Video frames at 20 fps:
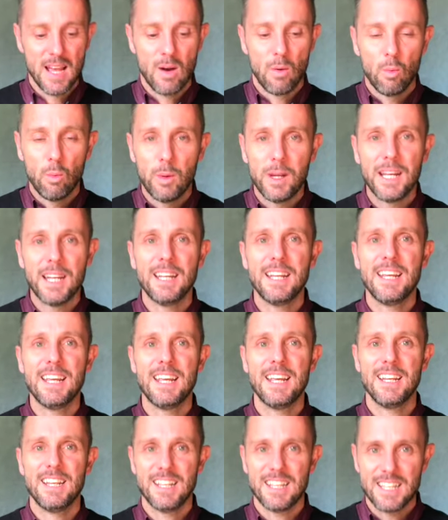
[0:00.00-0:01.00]
We
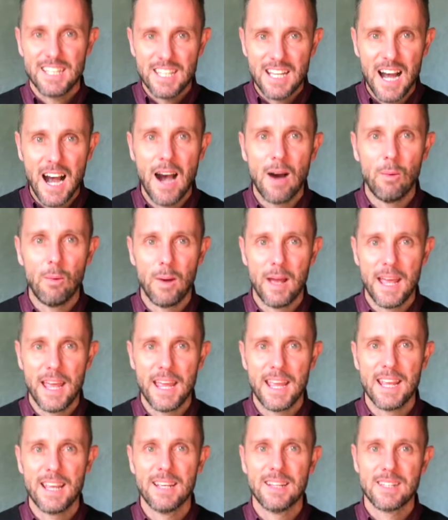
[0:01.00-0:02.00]
need
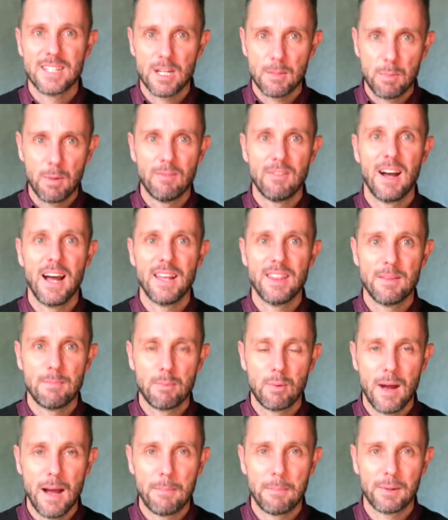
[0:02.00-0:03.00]
Yahweh to provide the
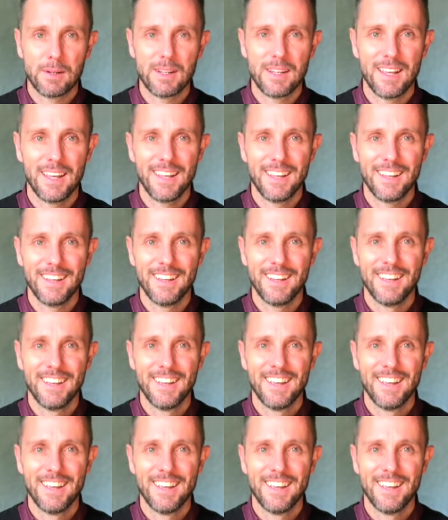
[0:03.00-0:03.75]
proper king.